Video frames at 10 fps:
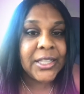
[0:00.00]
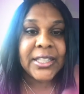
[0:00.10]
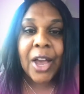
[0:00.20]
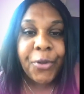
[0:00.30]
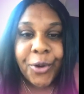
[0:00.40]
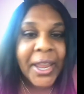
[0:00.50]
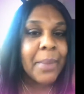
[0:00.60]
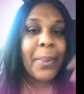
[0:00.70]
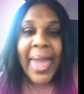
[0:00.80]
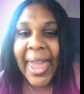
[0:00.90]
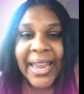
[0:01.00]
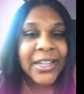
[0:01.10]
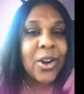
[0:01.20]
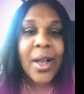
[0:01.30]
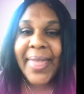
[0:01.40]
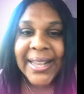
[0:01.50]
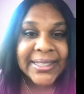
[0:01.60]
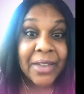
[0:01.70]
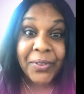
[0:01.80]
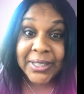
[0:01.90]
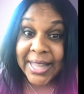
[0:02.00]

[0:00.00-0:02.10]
Suffering and pain and all that stuff